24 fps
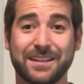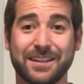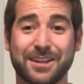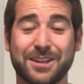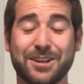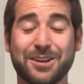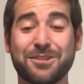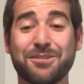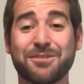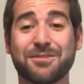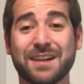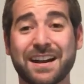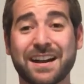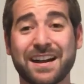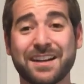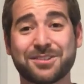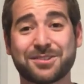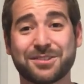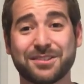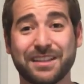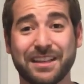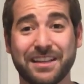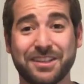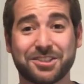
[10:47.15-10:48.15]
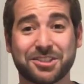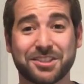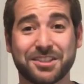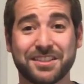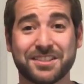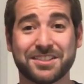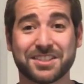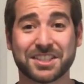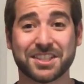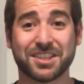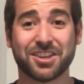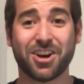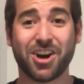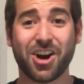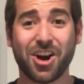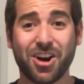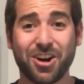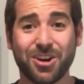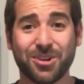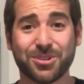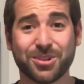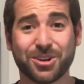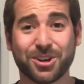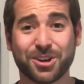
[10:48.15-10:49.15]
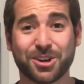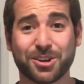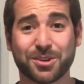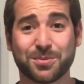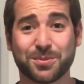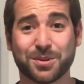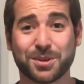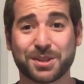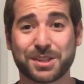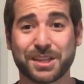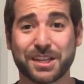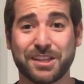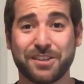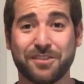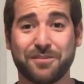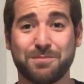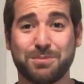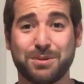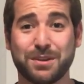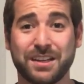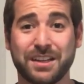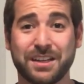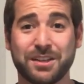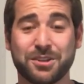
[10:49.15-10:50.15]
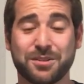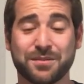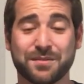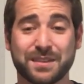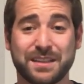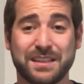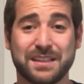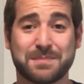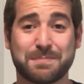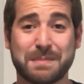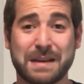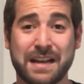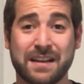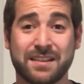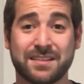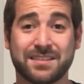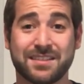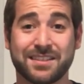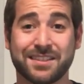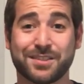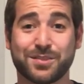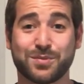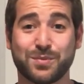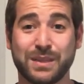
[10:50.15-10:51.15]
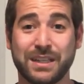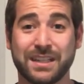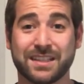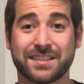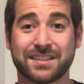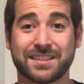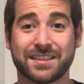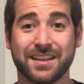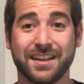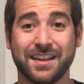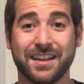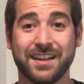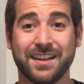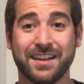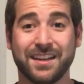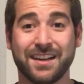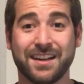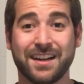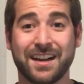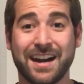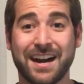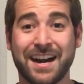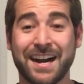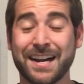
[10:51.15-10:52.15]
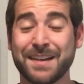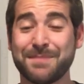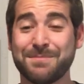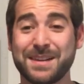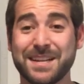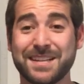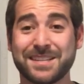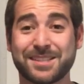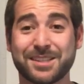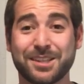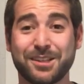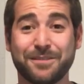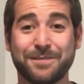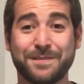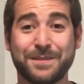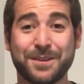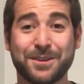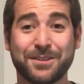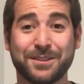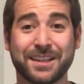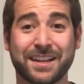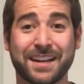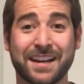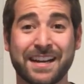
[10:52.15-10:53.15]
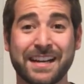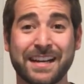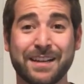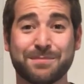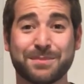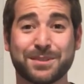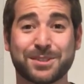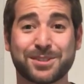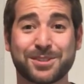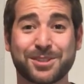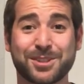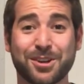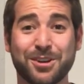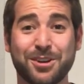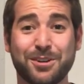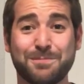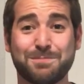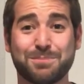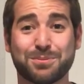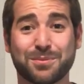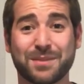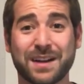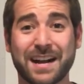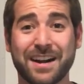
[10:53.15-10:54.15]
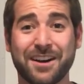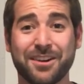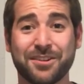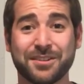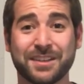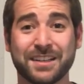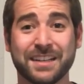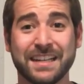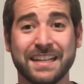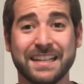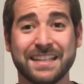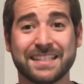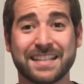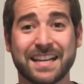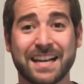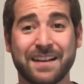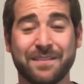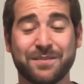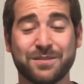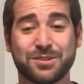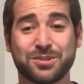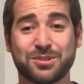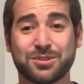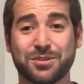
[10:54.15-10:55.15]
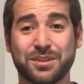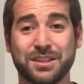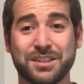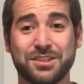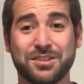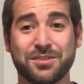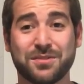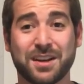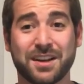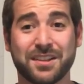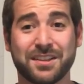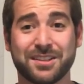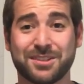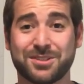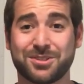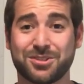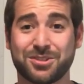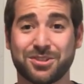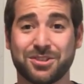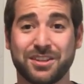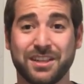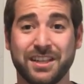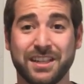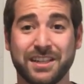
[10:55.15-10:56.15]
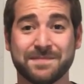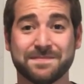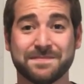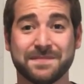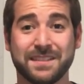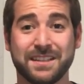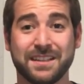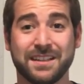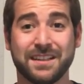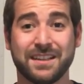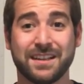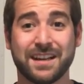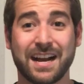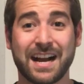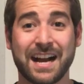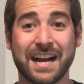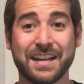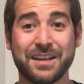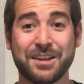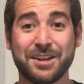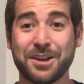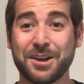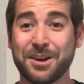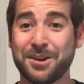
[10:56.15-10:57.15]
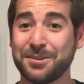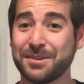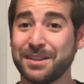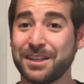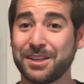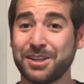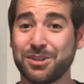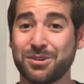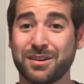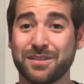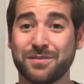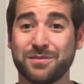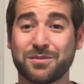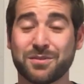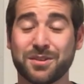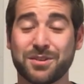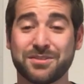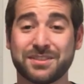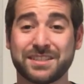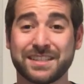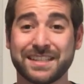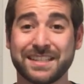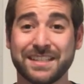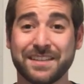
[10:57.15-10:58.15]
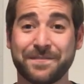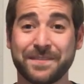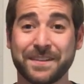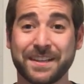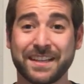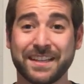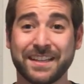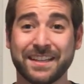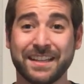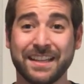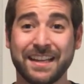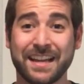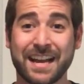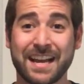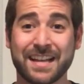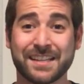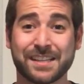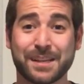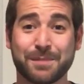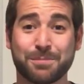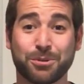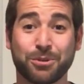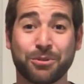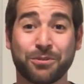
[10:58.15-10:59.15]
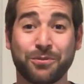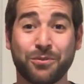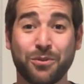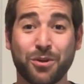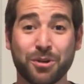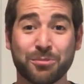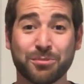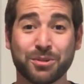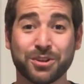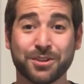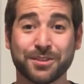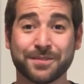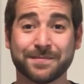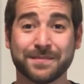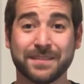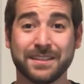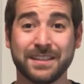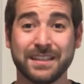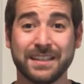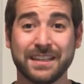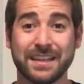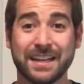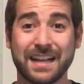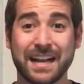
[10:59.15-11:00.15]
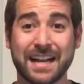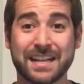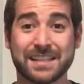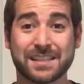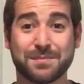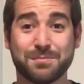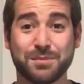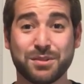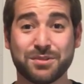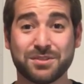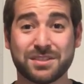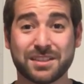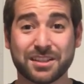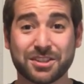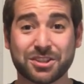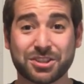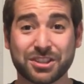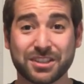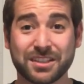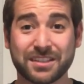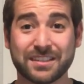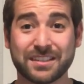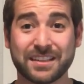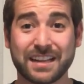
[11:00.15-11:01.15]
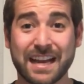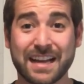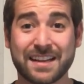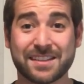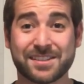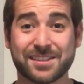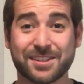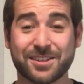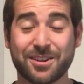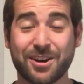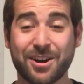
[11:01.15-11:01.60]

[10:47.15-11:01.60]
Congratulations on all the hard work that you've put in over these past 6 weeks. I myself know that I am so proud to have joined you on this journey. I know that you have grown significantly as a performer, as a musician, as an